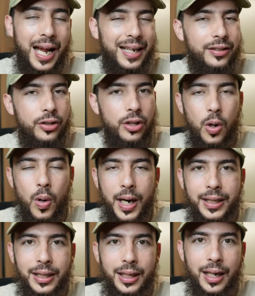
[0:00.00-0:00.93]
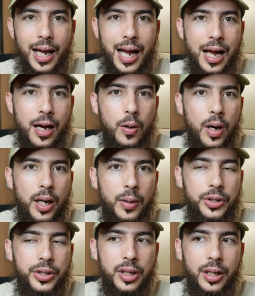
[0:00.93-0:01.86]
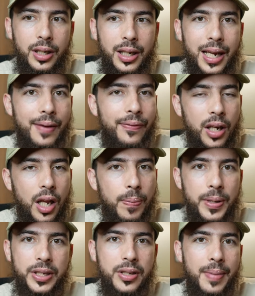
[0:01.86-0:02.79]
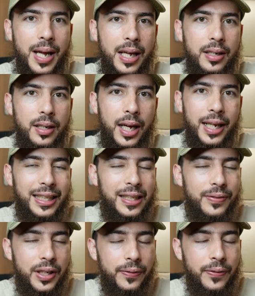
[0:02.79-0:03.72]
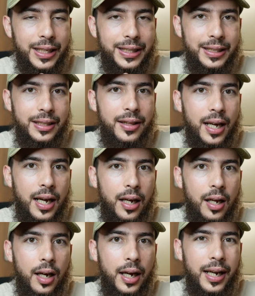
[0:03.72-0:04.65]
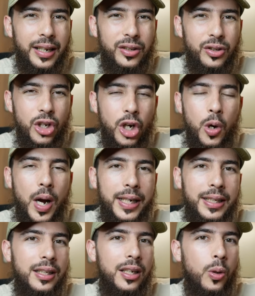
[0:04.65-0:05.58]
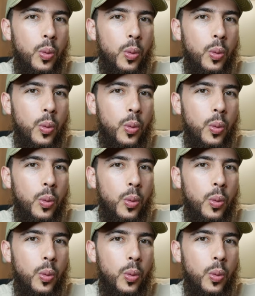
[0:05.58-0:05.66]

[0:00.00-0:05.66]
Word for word: I had no idea how I was gonna level up as a man, and even if I did that, I had no idea